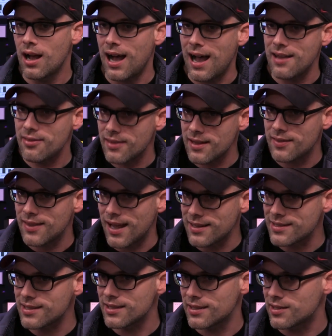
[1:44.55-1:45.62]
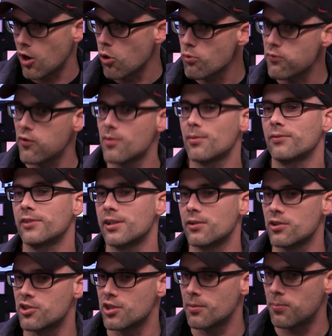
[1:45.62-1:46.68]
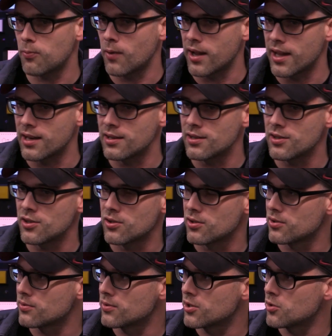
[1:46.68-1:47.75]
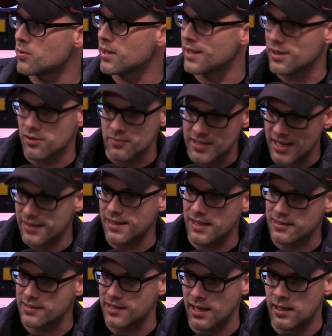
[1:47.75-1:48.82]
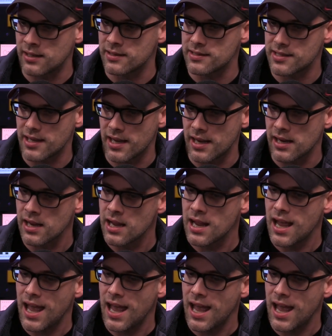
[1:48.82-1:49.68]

I think that's its own form of leadership when you're you can either take that stand and say,